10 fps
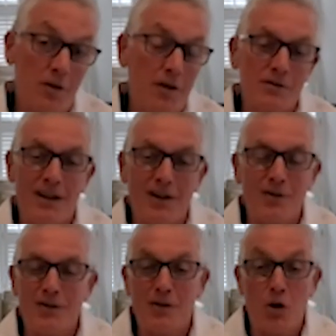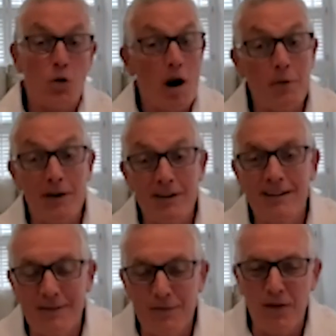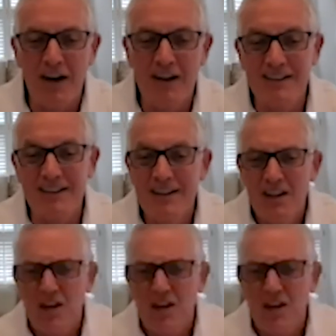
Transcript: Uh, Taylor corroborated that finding.